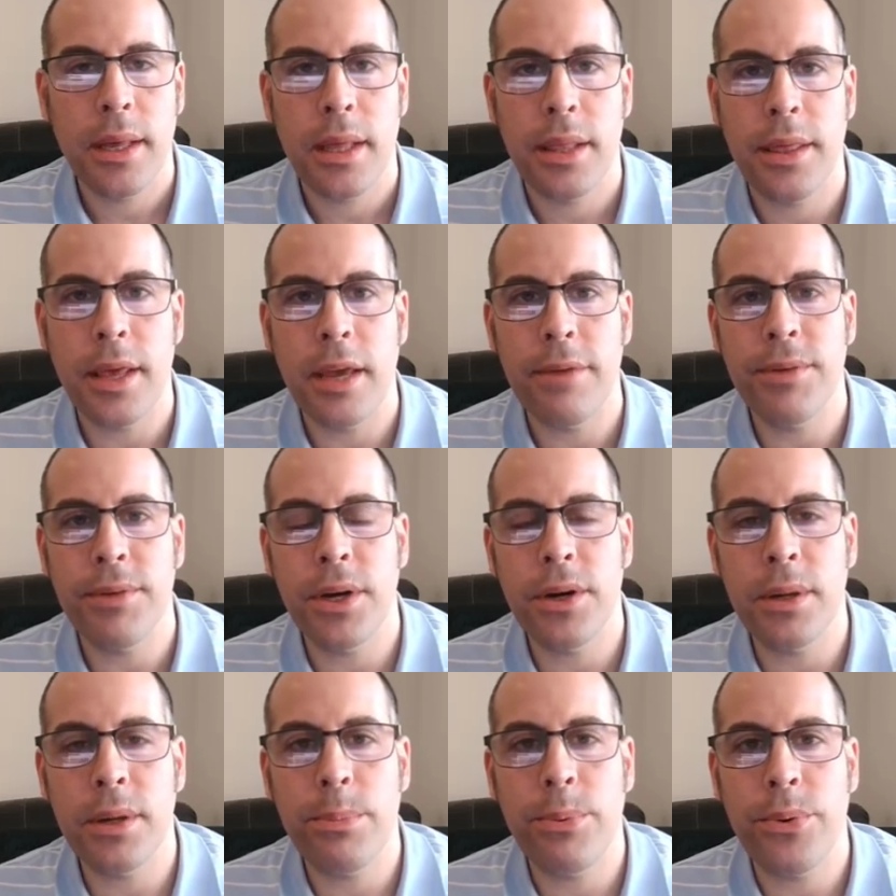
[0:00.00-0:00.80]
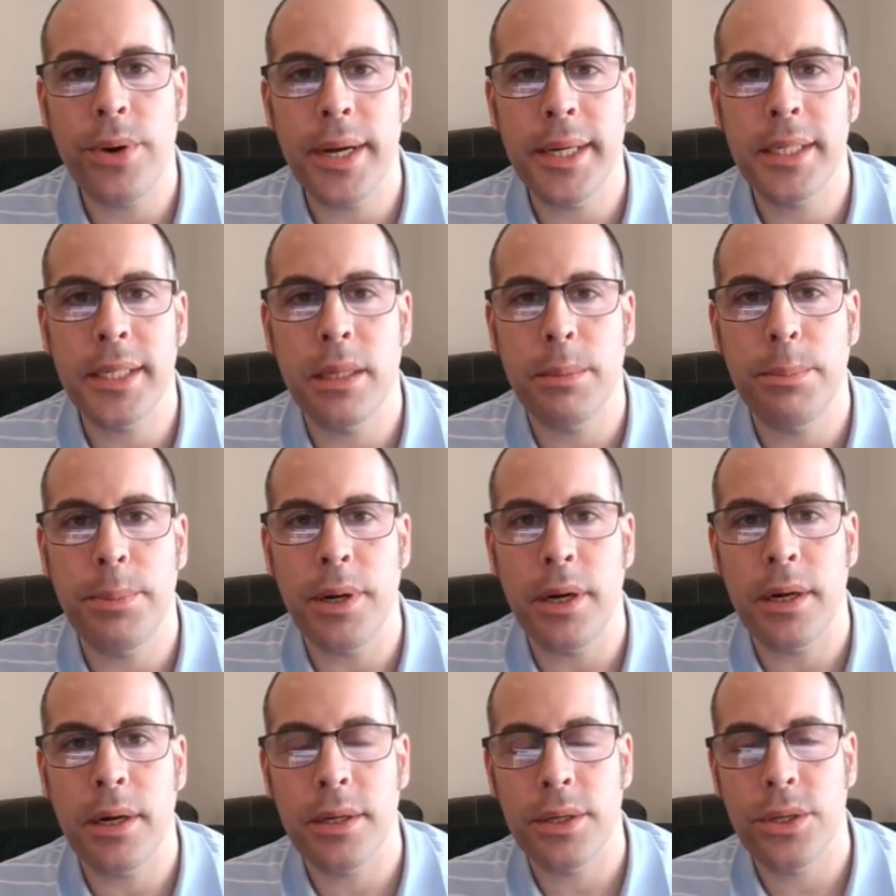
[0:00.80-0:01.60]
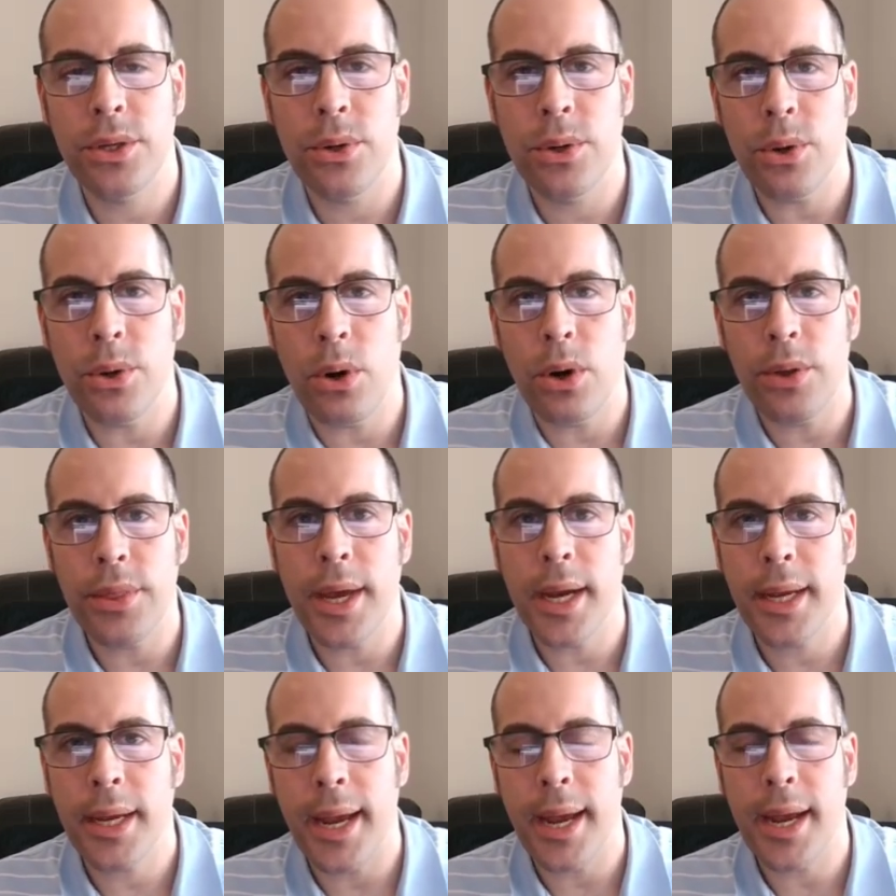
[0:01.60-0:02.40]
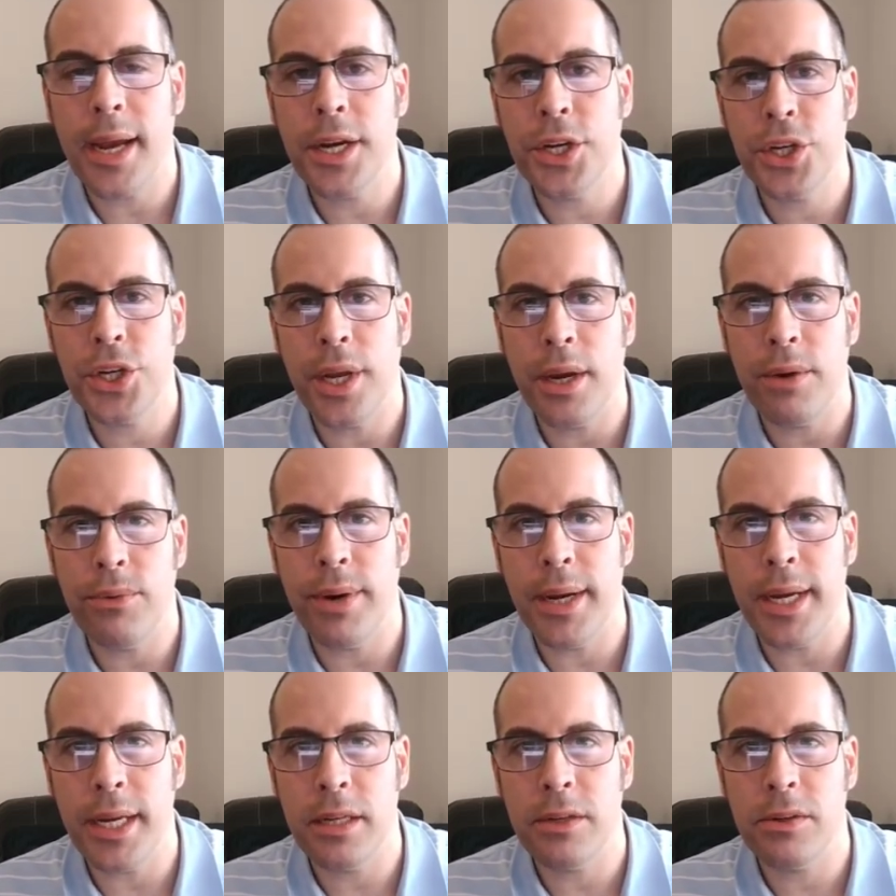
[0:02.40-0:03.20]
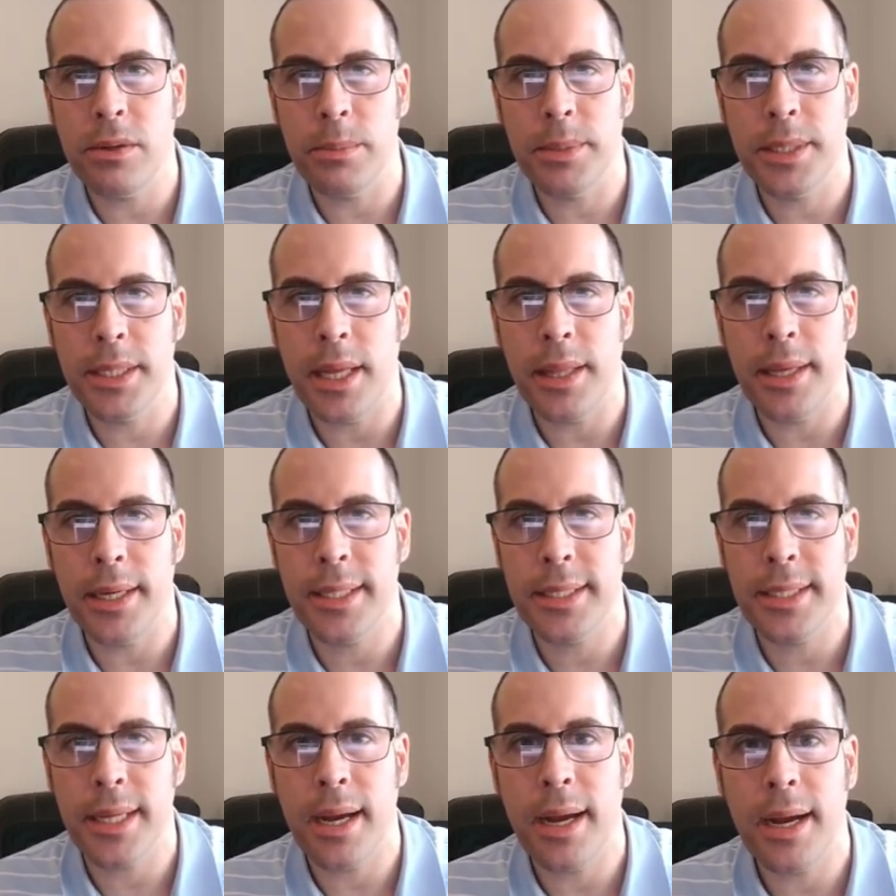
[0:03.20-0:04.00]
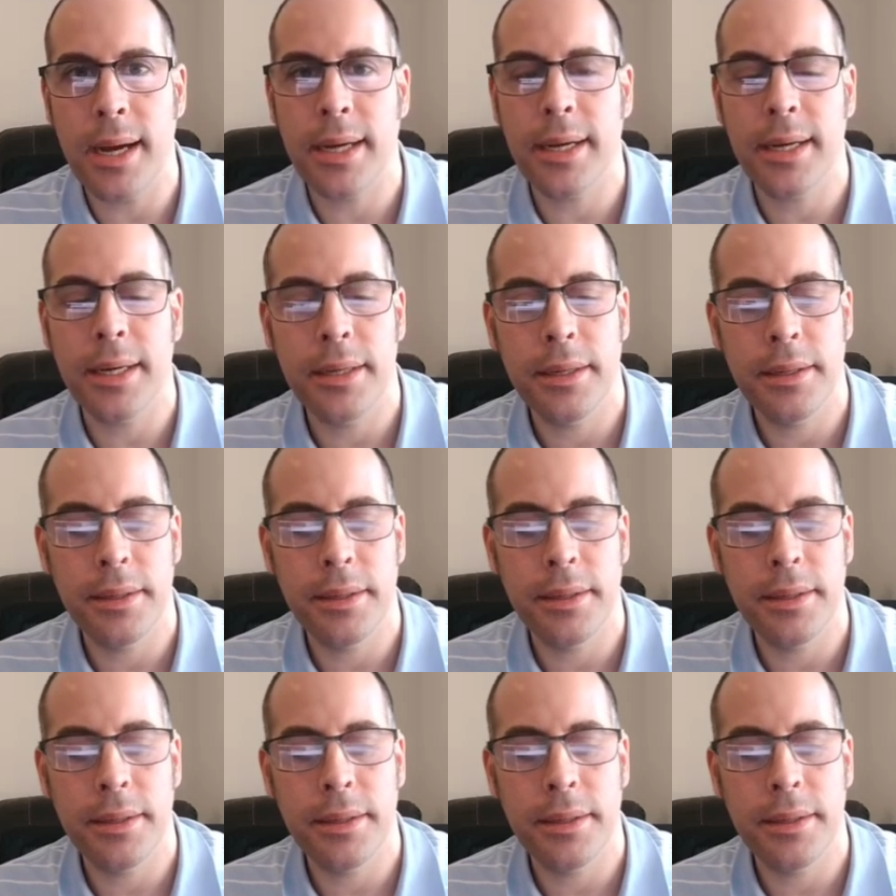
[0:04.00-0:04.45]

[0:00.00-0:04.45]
They have a good price to book due to all that cash they raised from selling stock.